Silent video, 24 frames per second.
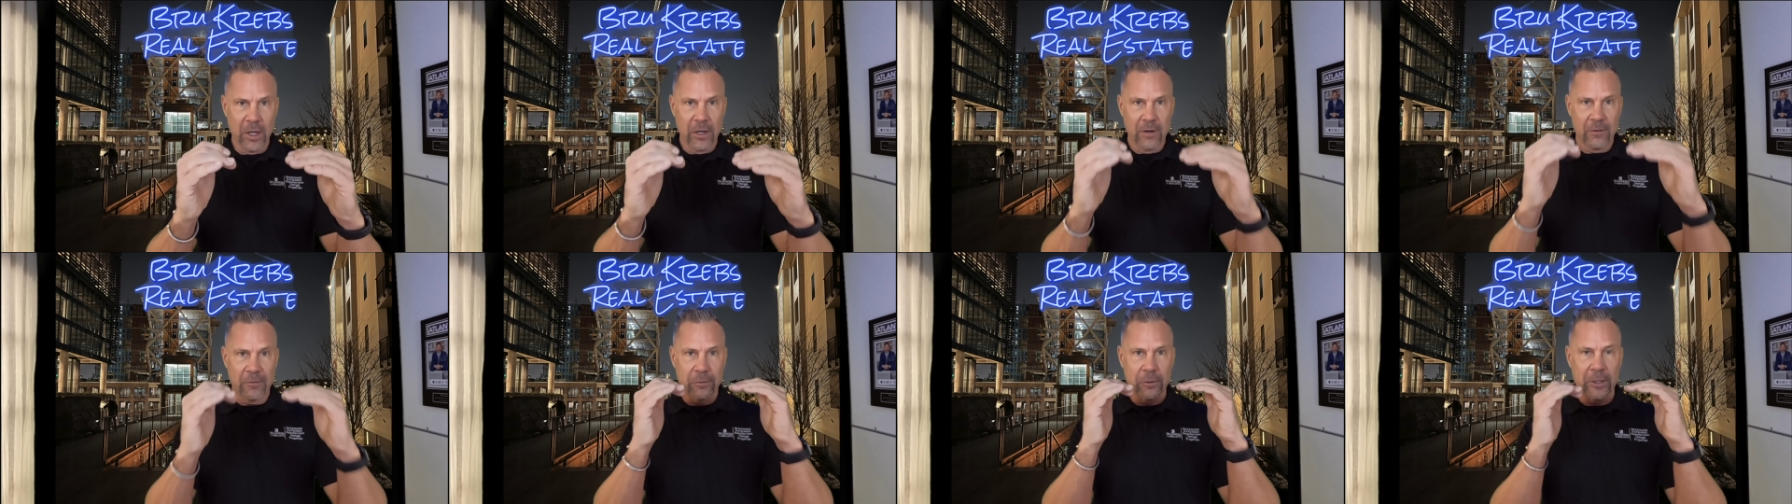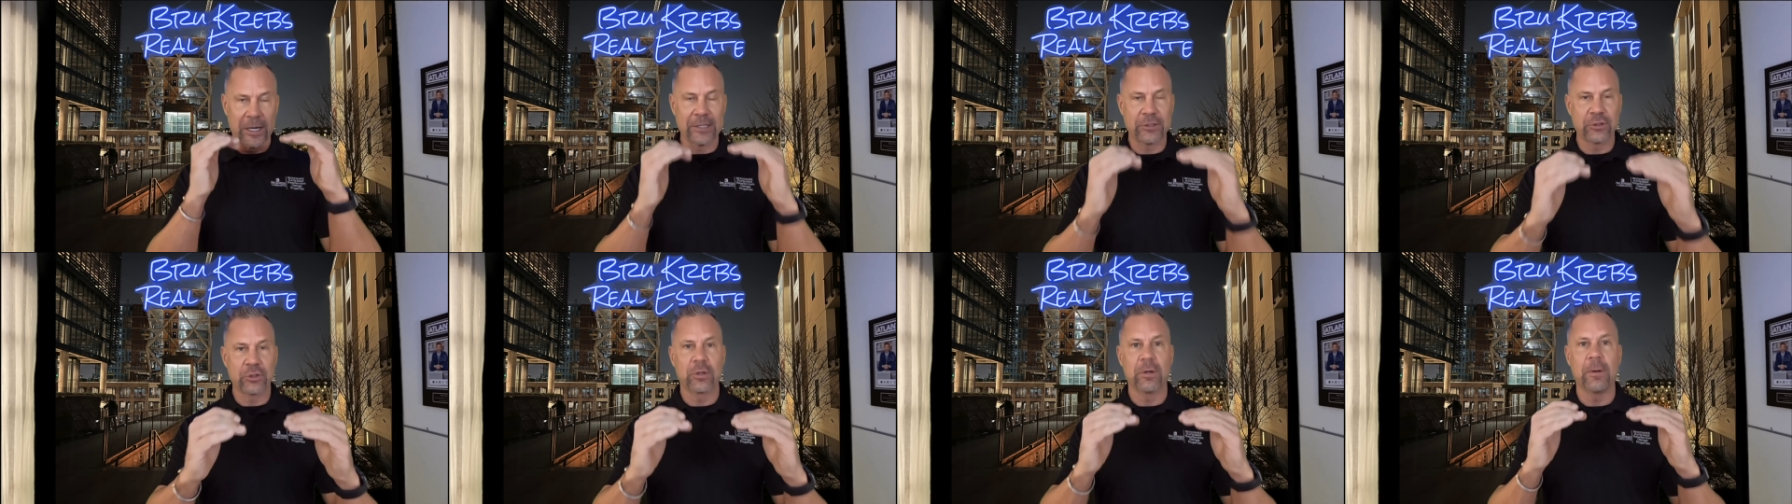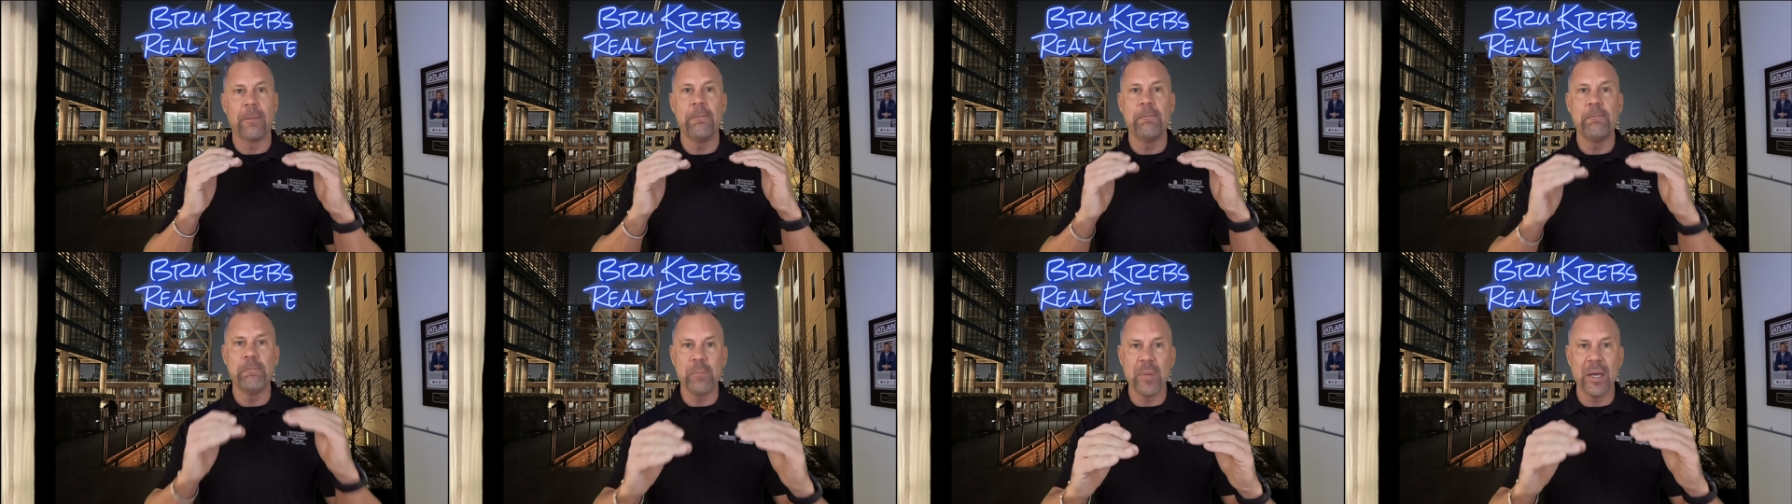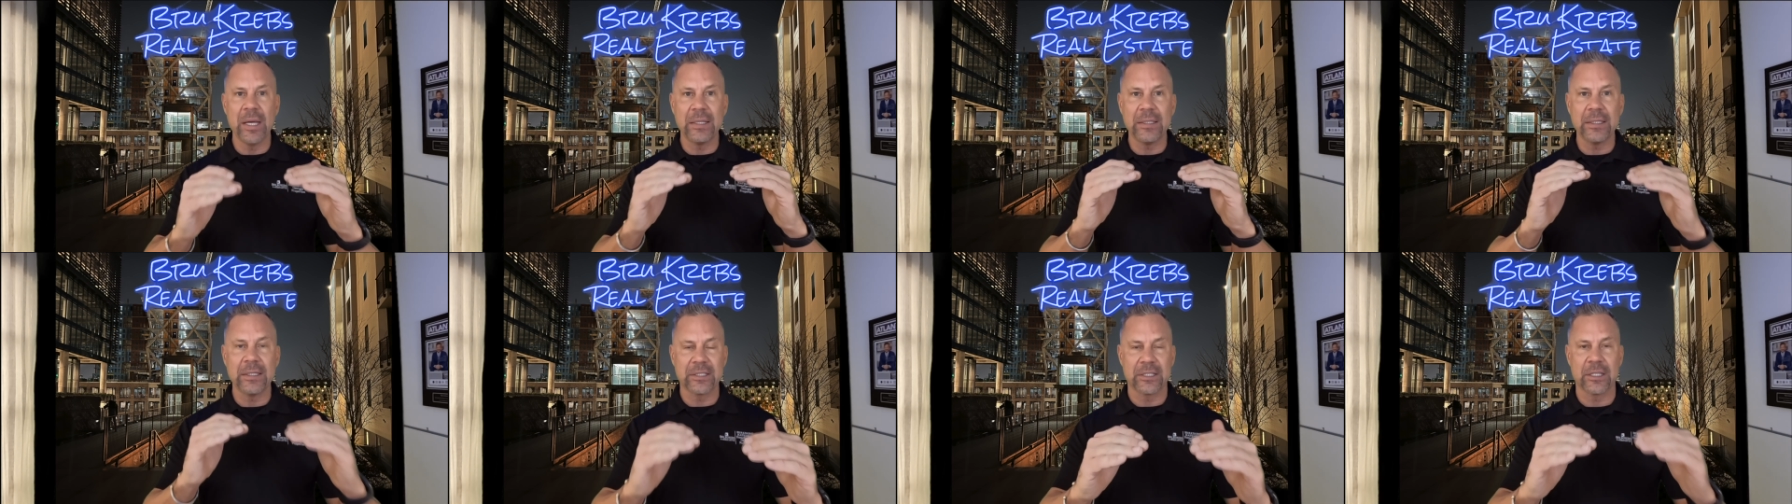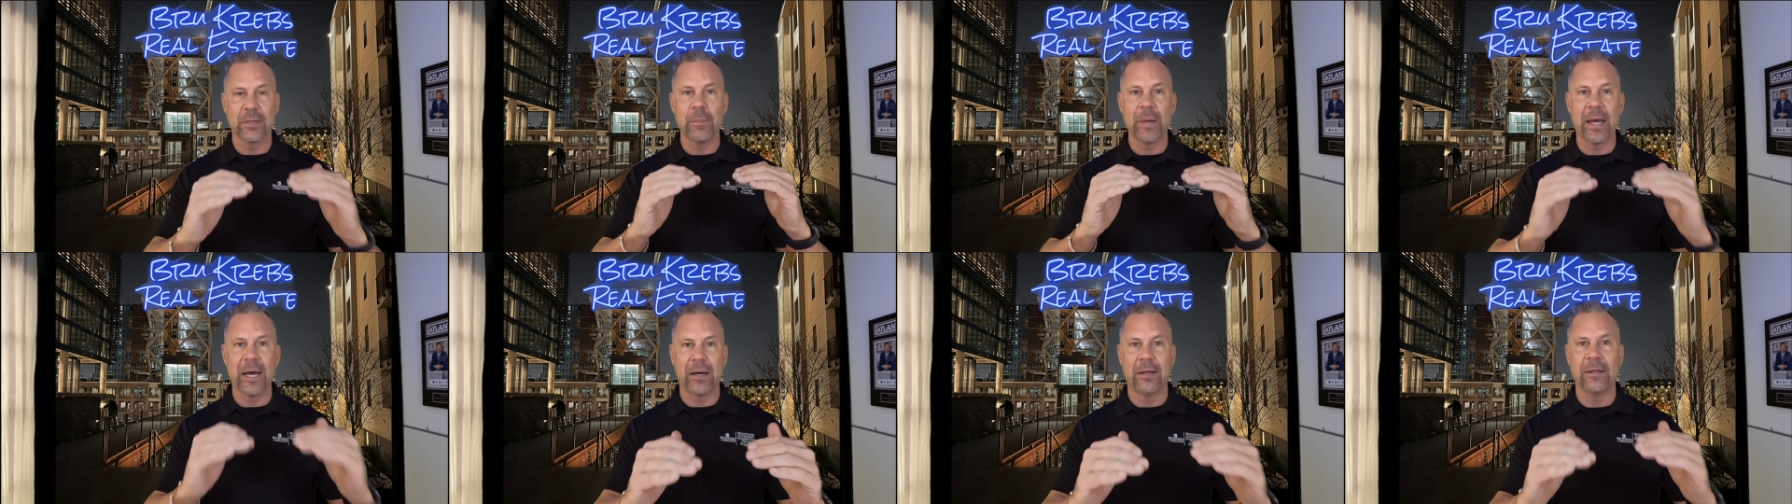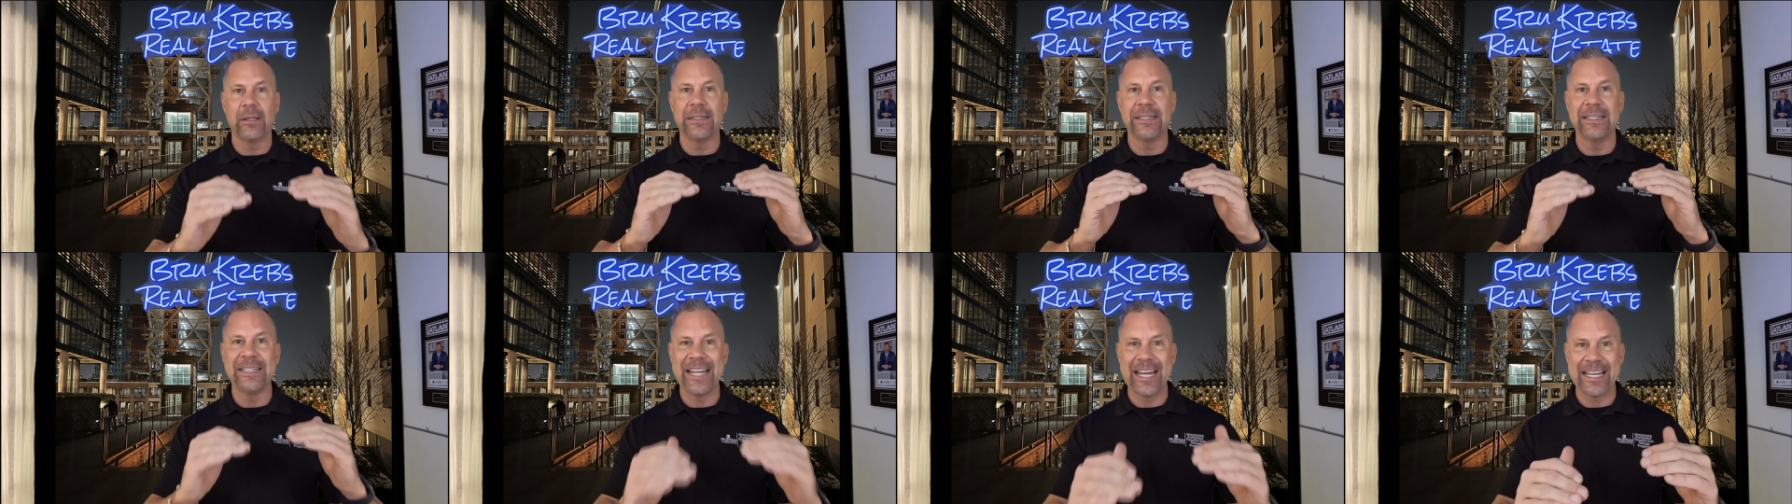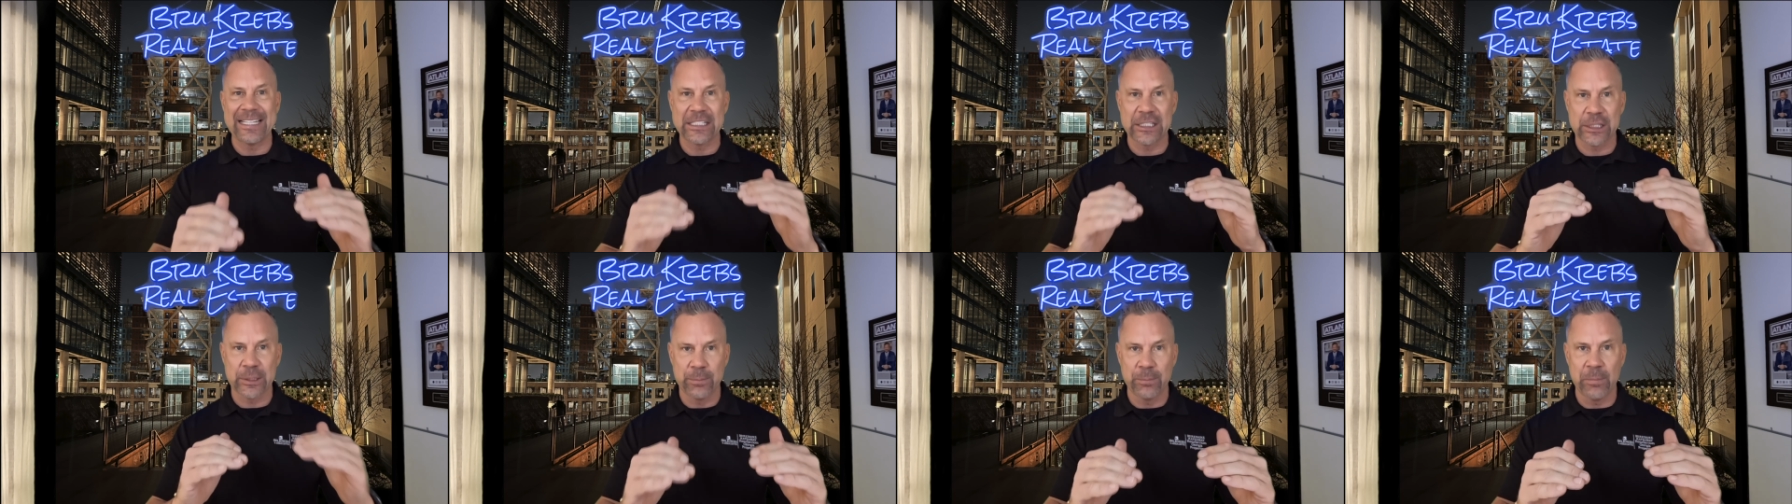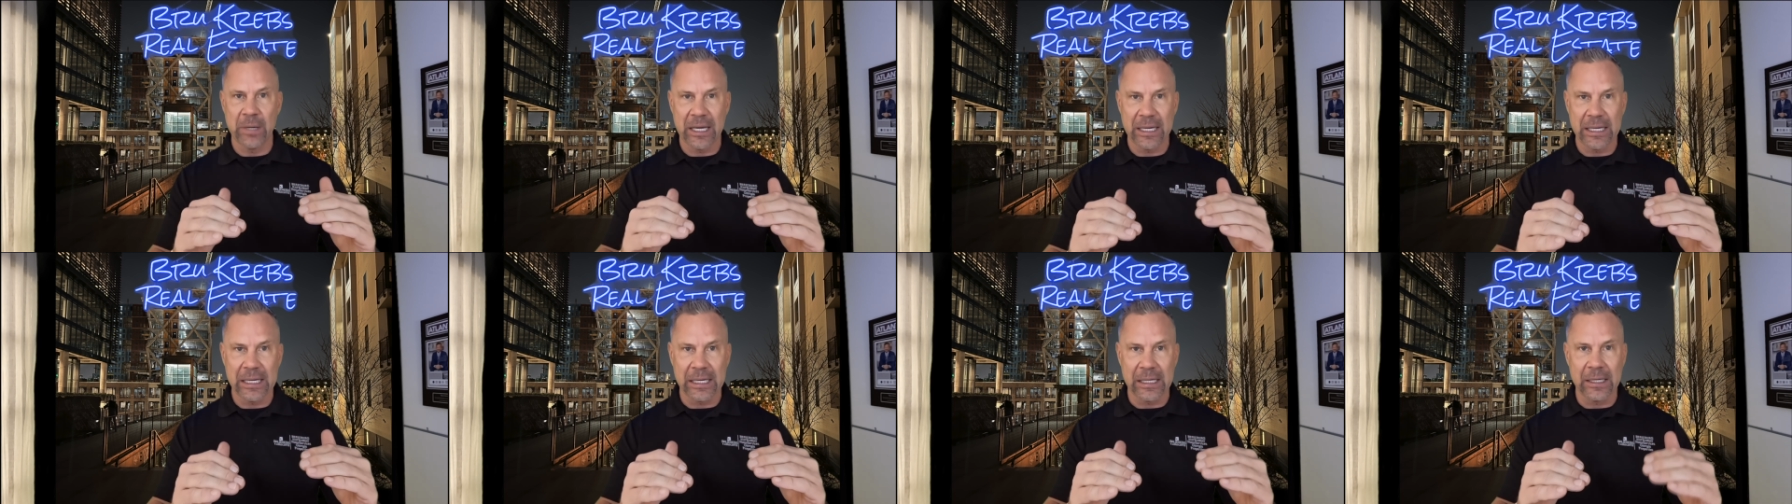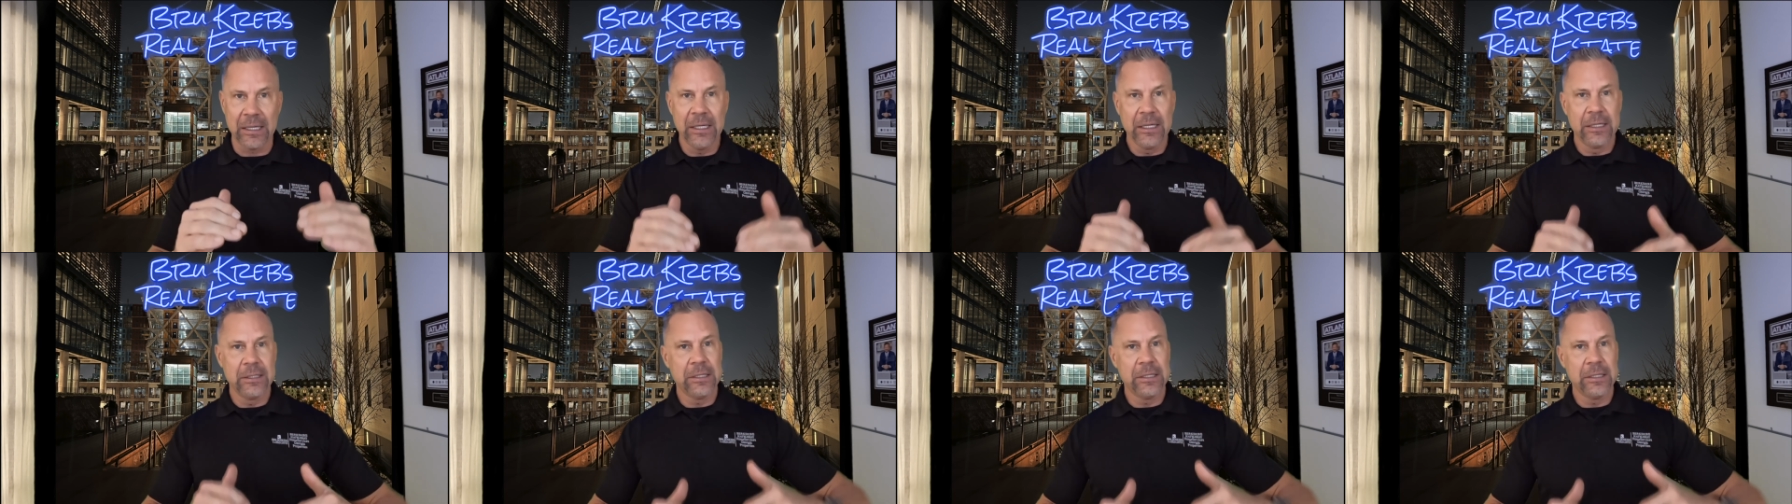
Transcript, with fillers: for a tremendous amount less money,